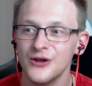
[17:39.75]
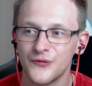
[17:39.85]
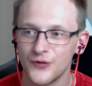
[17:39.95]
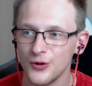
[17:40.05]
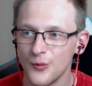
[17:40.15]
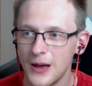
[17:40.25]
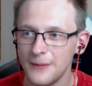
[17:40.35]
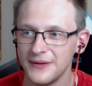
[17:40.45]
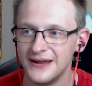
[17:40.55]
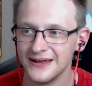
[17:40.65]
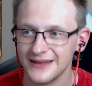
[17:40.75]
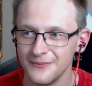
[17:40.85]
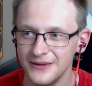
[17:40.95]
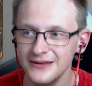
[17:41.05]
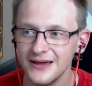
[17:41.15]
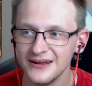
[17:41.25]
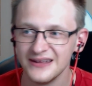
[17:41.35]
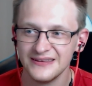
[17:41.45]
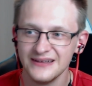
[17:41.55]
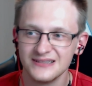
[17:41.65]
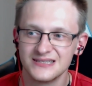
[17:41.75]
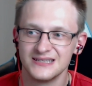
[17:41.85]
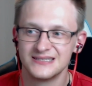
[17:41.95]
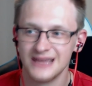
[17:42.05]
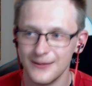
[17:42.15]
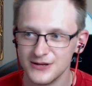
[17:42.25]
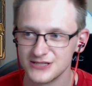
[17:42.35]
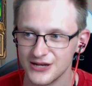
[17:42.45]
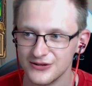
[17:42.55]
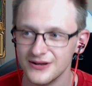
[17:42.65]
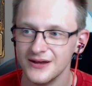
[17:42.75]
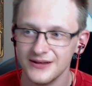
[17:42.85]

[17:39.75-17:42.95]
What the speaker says: Throw your weapon at a minion, it deals its damage and